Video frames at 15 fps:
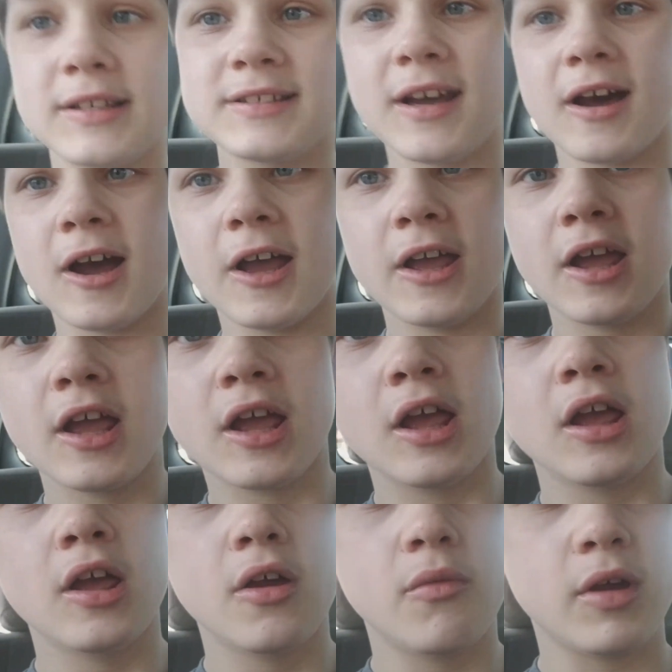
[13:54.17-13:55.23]
of tie.
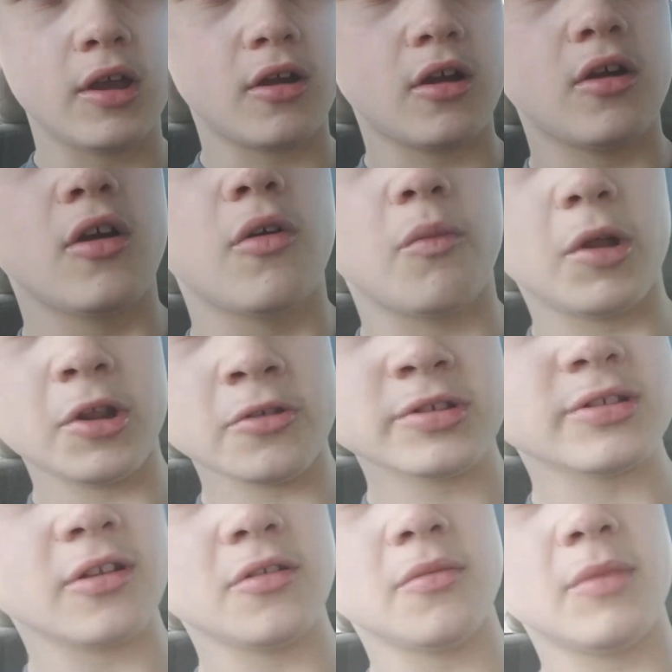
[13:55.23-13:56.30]
Wait, when are you
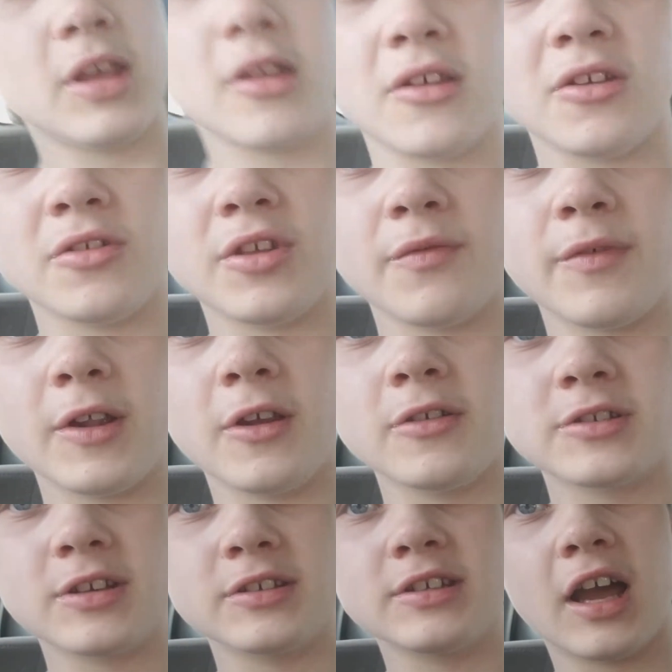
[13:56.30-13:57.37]
starting to make your YouTube videos?
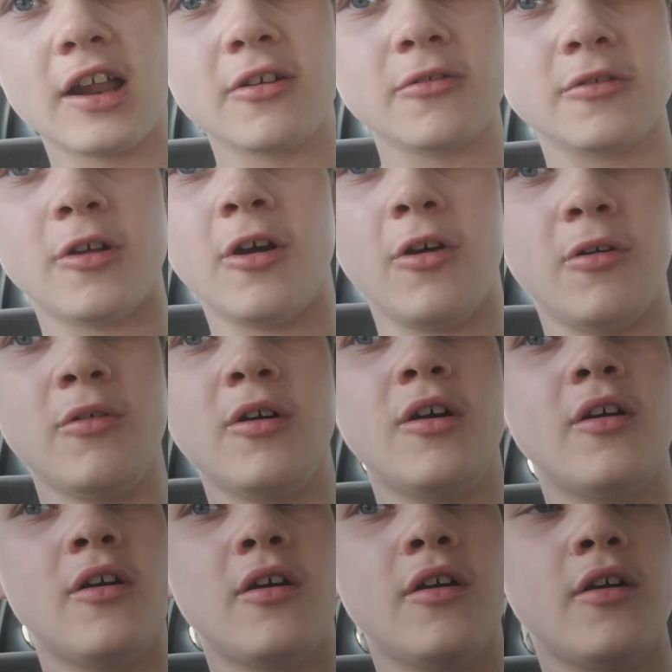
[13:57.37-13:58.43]
Because I don't know.
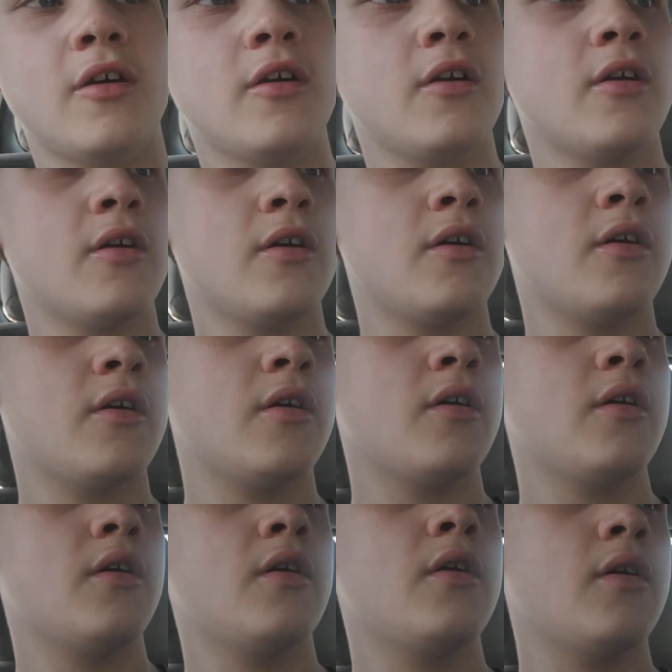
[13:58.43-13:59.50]
They won't
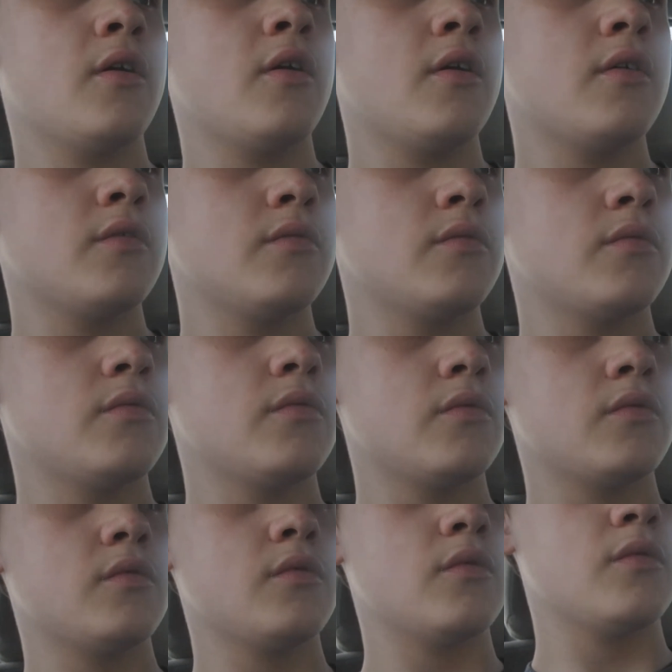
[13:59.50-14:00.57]
post for some odd
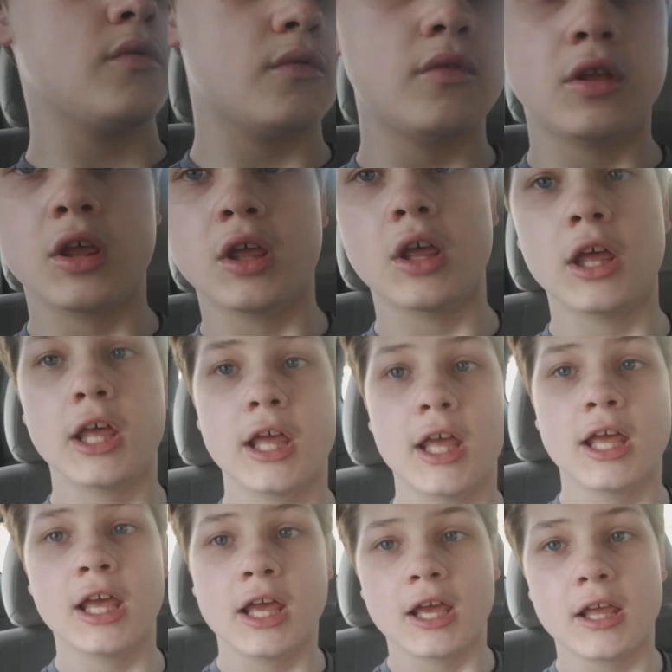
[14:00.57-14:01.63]
reason. I'm serious.
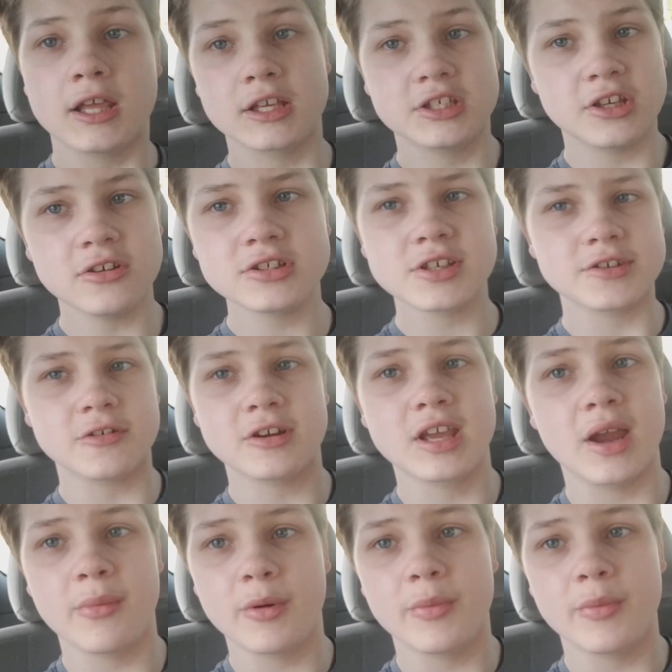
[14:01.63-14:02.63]
Like, she uses her camera,